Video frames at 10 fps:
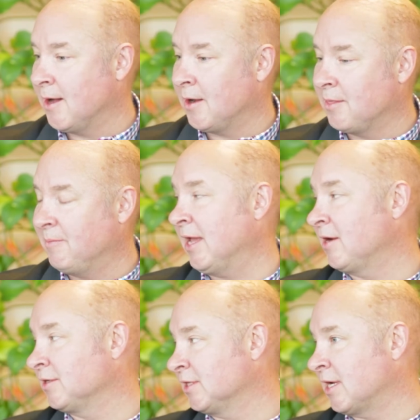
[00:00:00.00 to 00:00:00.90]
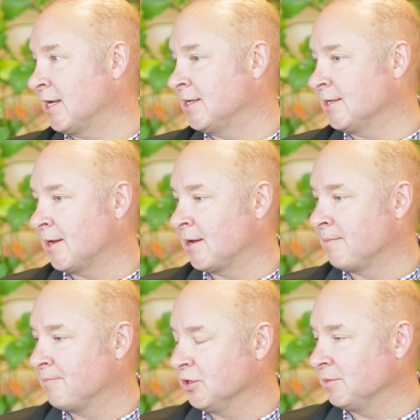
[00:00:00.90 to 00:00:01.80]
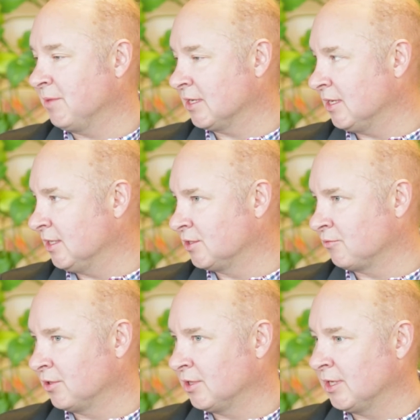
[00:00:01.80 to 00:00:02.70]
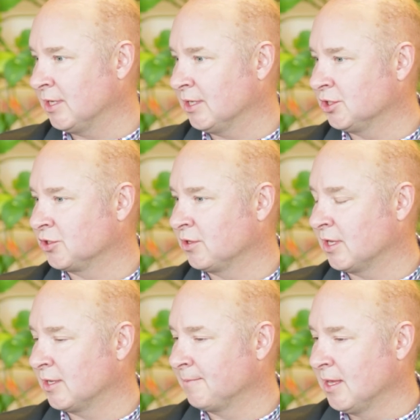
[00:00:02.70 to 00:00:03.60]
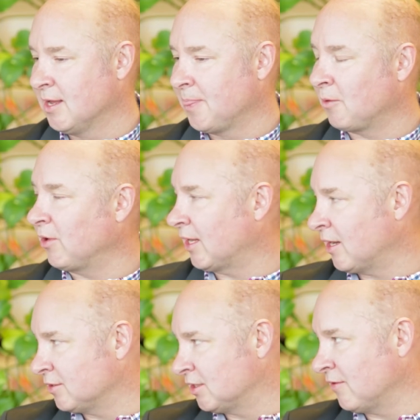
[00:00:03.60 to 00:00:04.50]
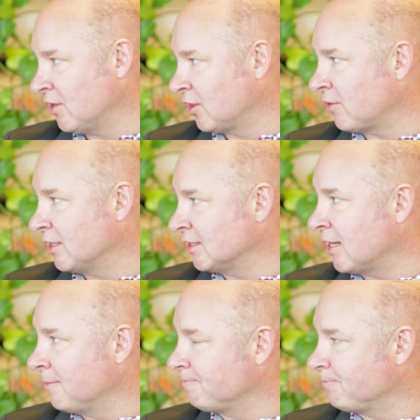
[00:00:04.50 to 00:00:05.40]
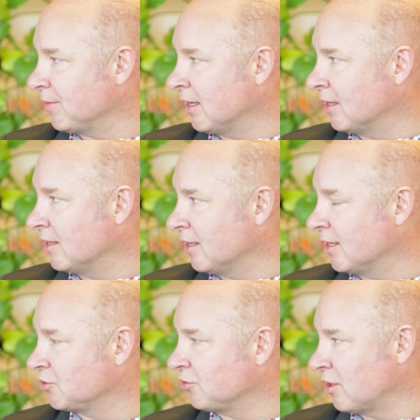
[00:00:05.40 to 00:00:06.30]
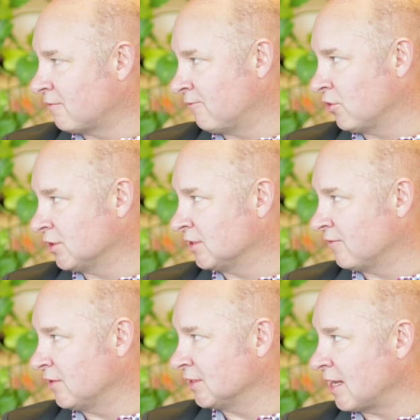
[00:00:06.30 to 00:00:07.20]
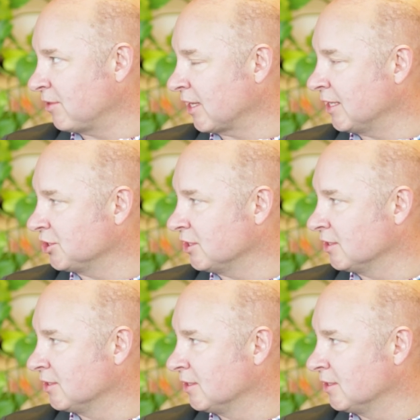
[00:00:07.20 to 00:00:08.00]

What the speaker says: on the payer side, there's a big need to really ensure that the right care is given at the right time, and that's really the focus of this application.